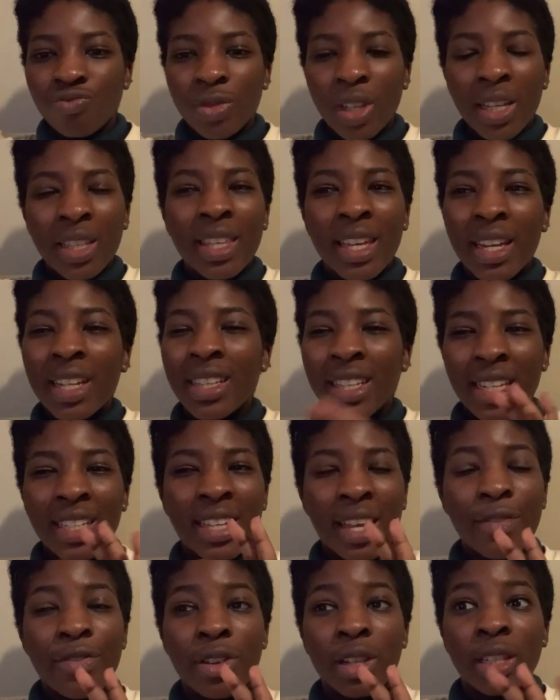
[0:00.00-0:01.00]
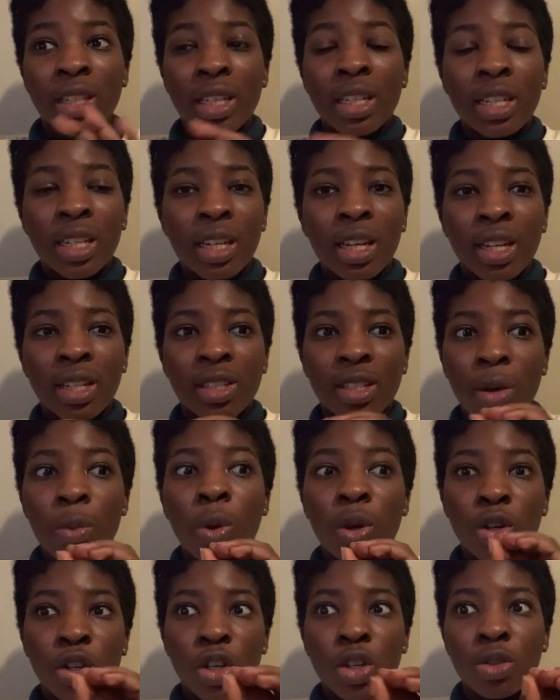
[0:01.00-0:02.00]
they, they definitely needed
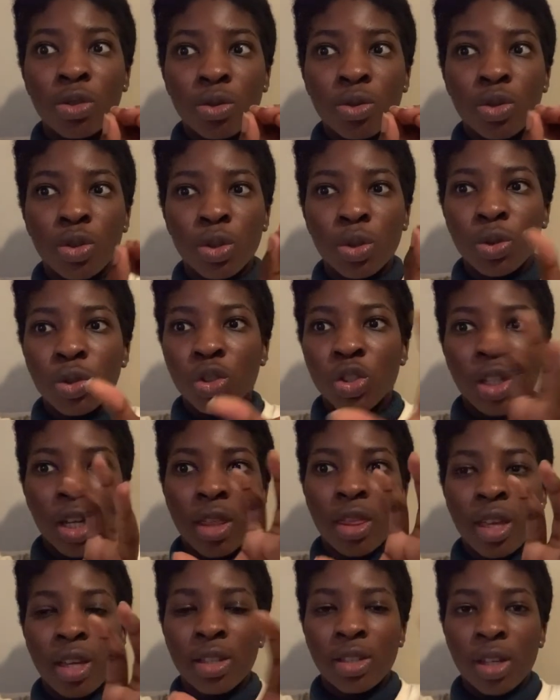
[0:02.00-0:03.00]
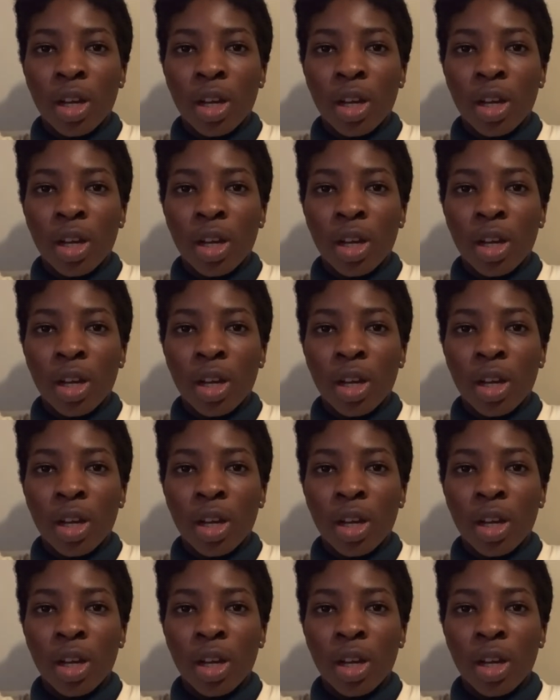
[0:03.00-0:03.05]
someone new to shake things